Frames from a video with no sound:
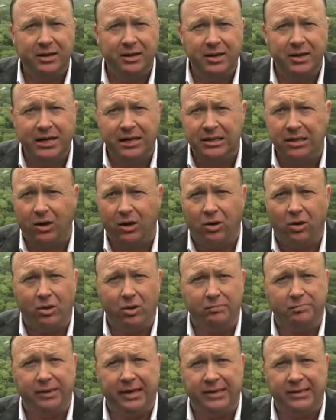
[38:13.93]
in the whole
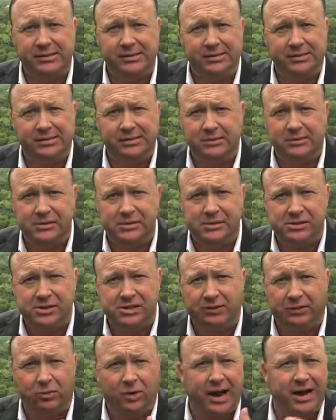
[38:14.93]
big civil
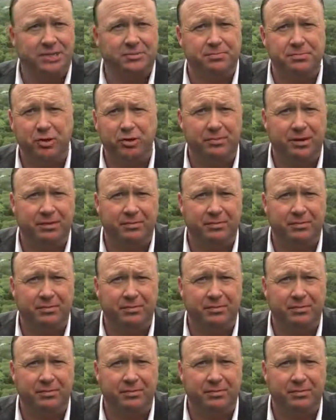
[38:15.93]
rights movement.